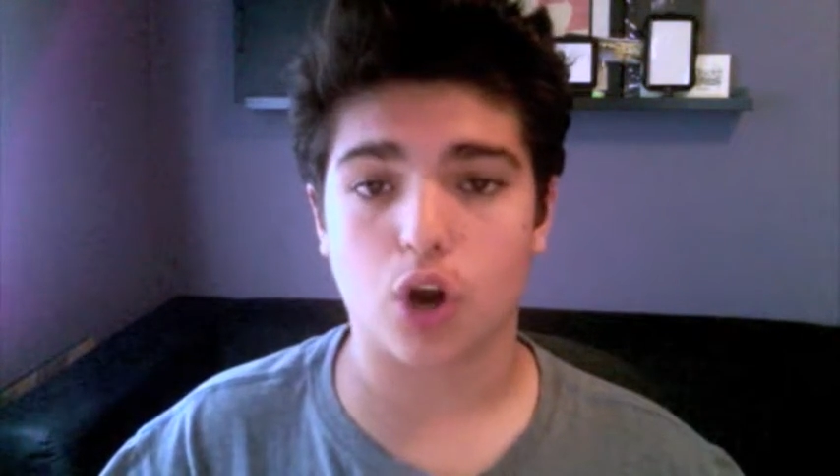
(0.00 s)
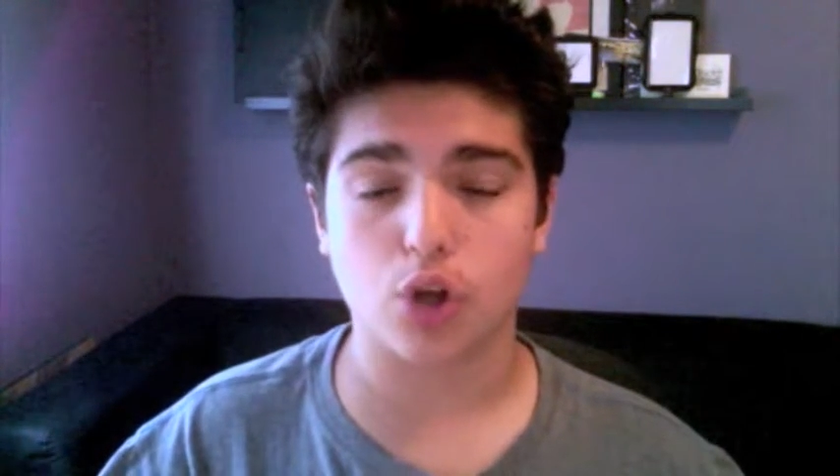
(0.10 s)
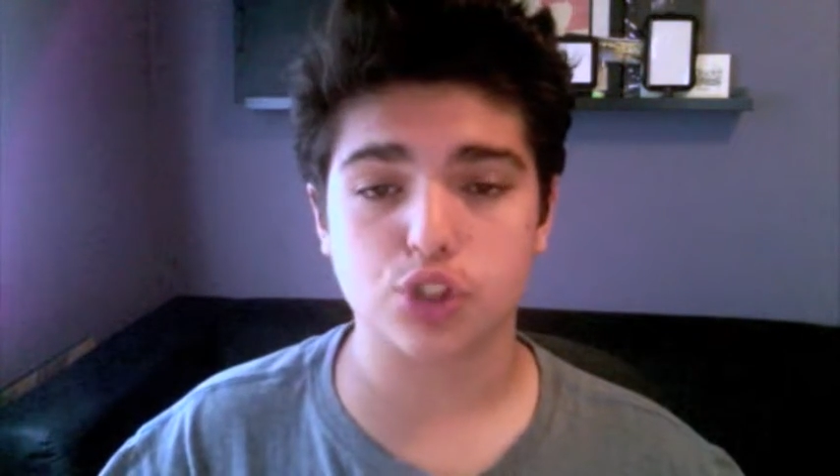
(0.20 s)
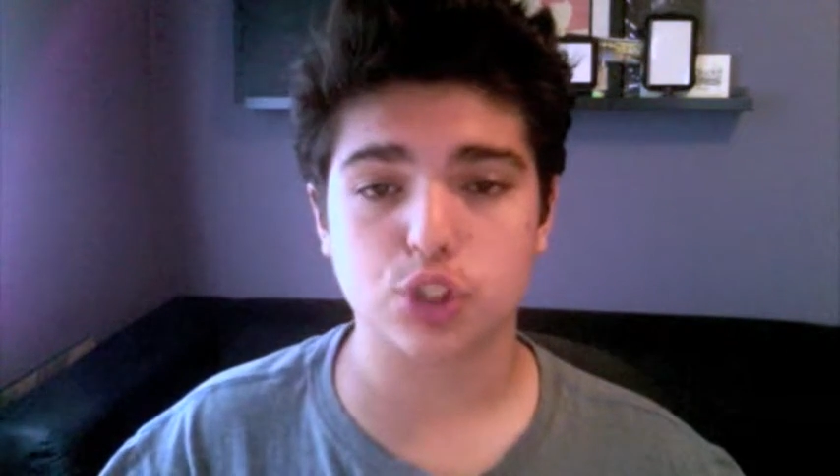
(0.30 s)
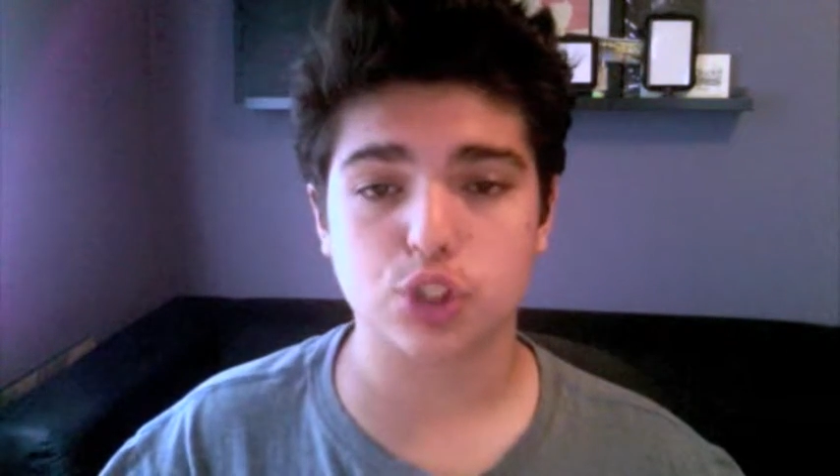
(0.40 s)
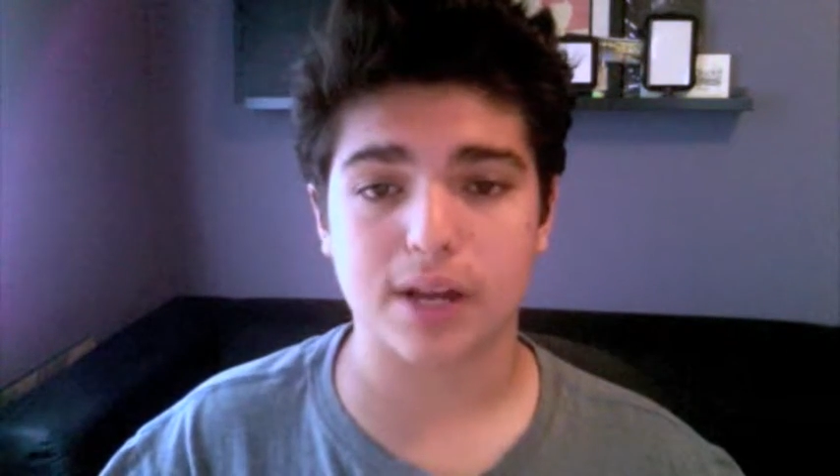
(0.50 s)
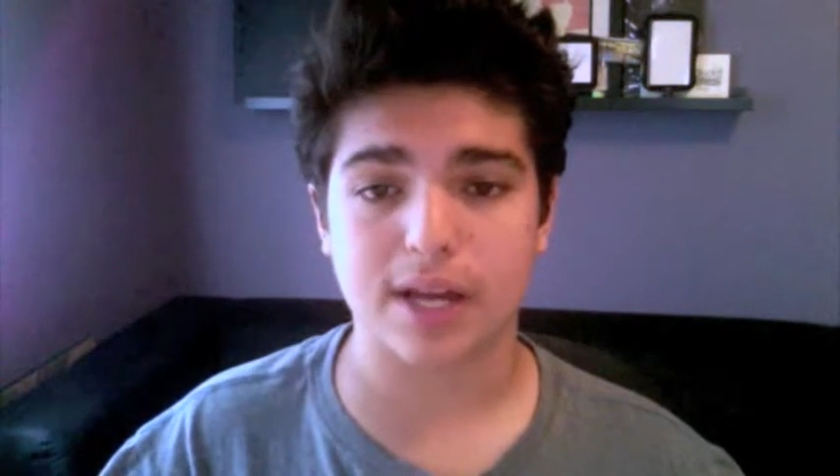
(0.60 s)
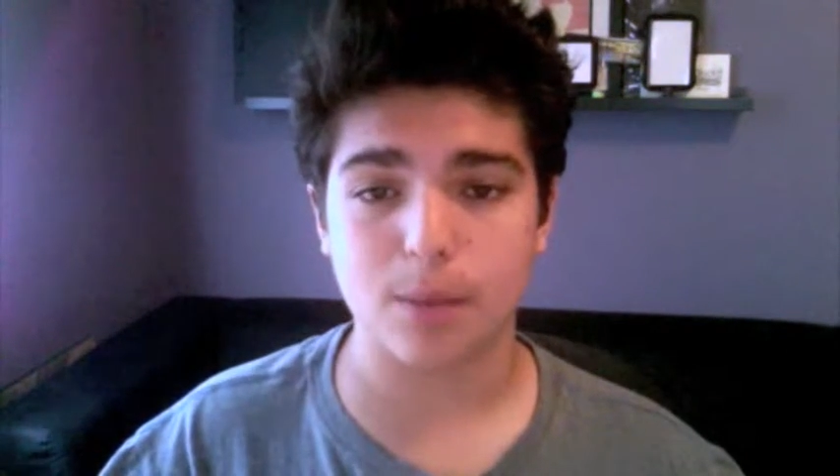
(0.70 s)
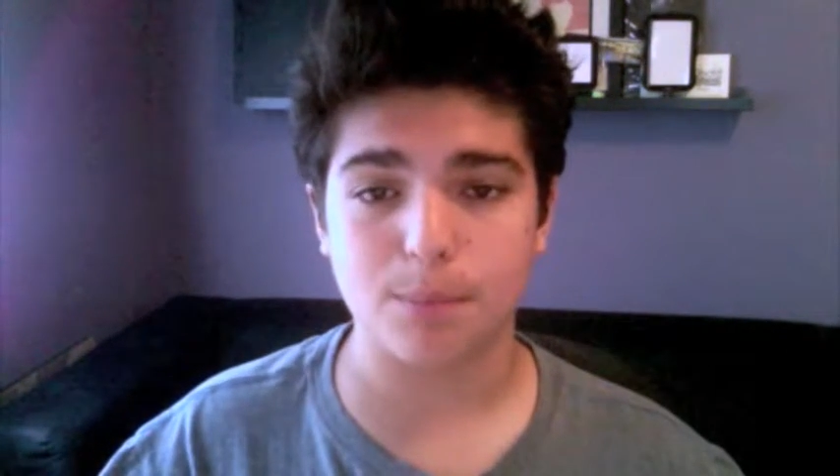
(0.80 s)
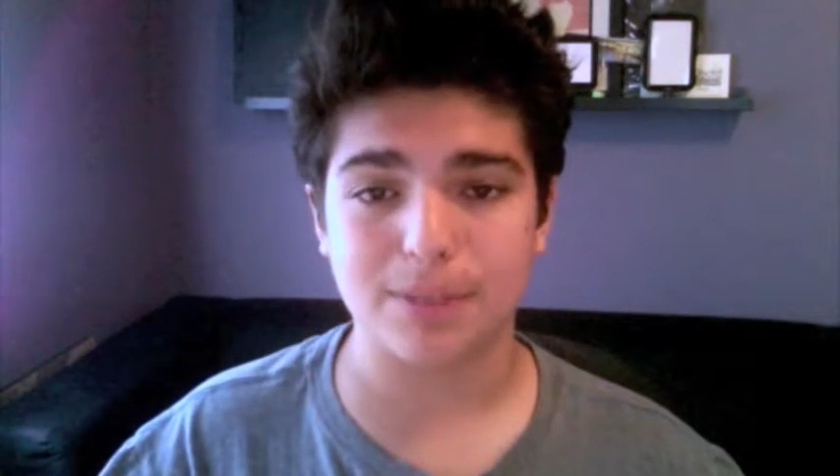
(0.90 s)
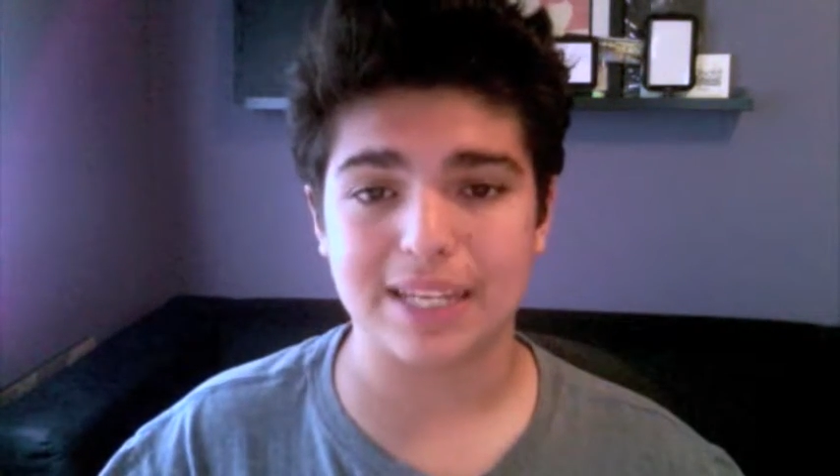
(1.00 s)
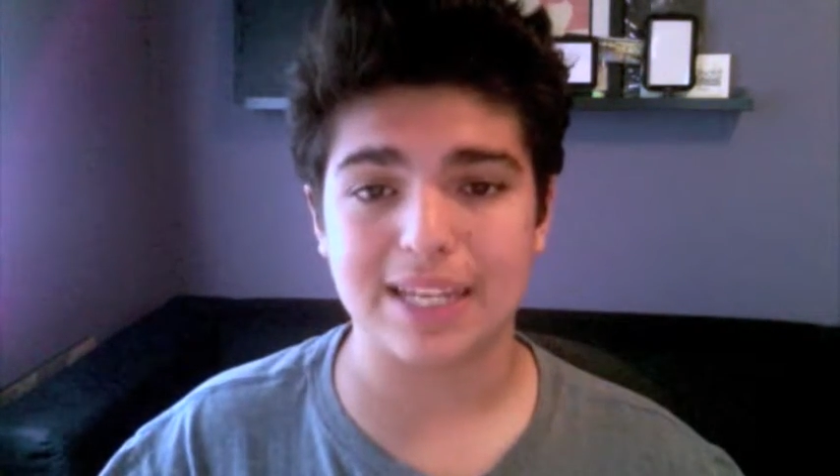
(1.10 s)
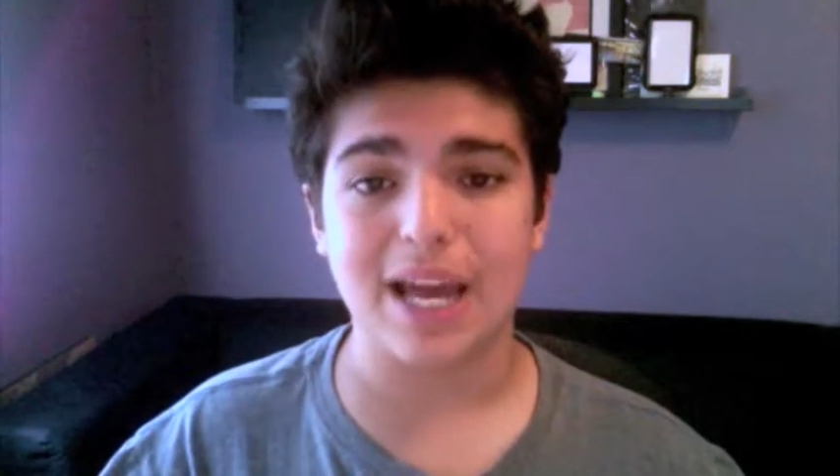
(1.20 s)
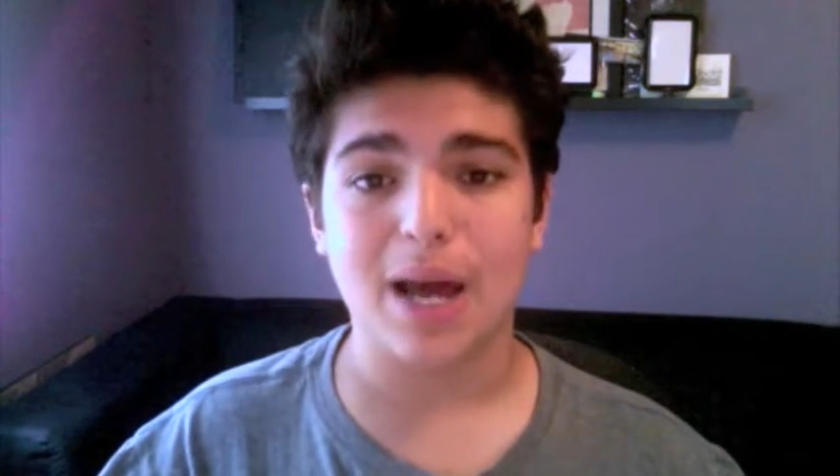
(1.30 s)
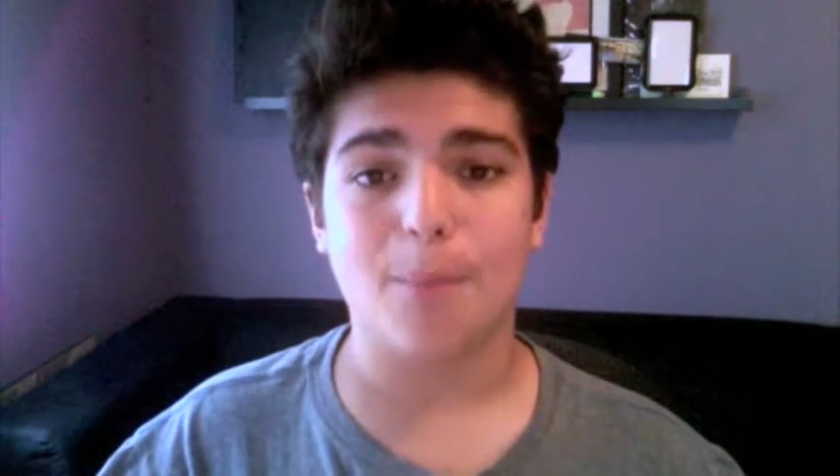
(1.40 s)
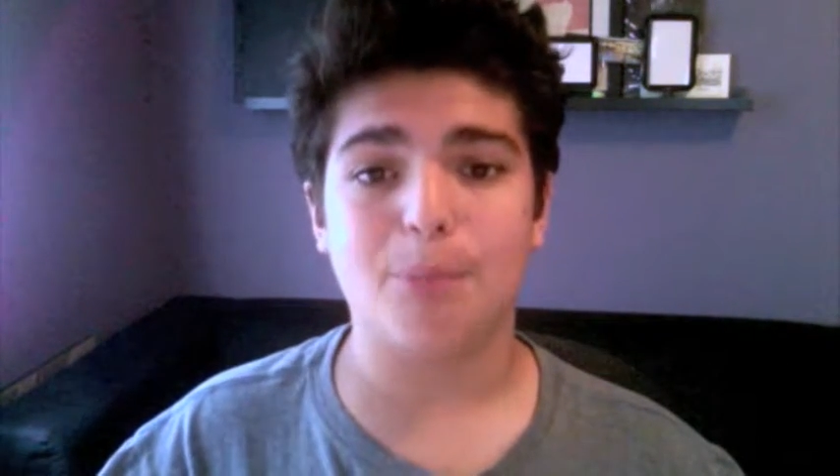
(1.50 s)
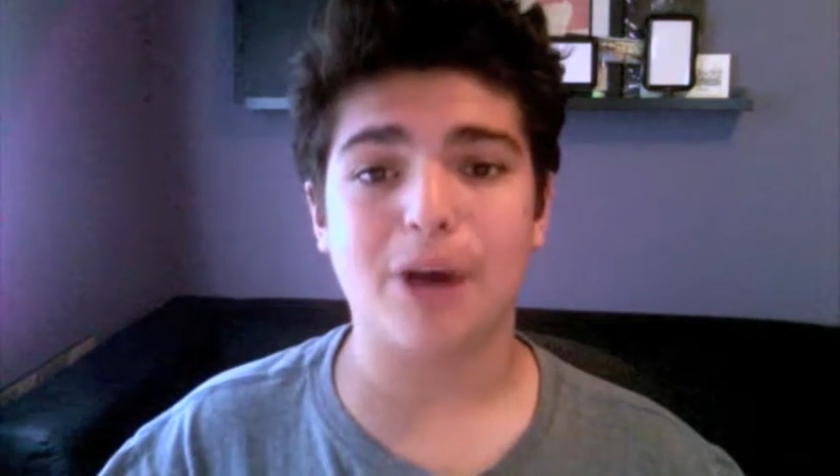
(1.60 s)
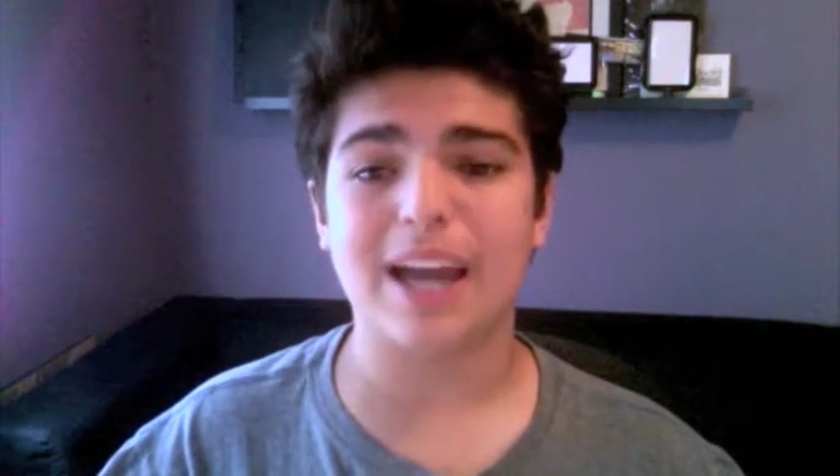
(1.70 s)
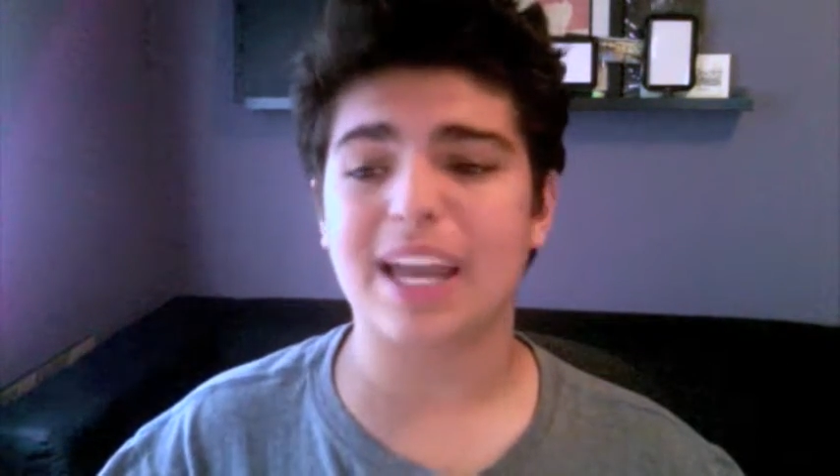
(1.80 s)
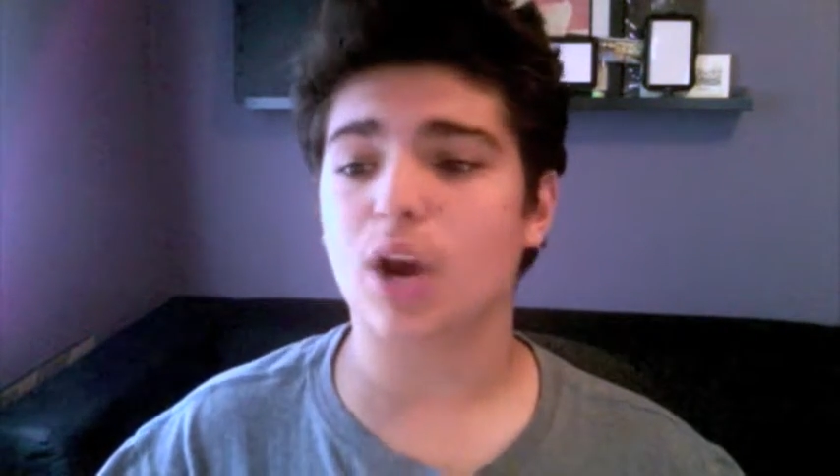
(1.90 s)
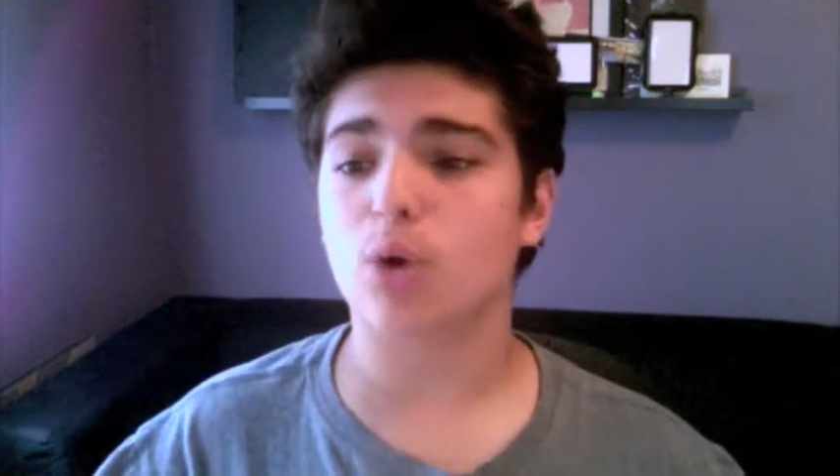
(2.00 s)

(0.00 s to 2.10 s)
also accompanied by a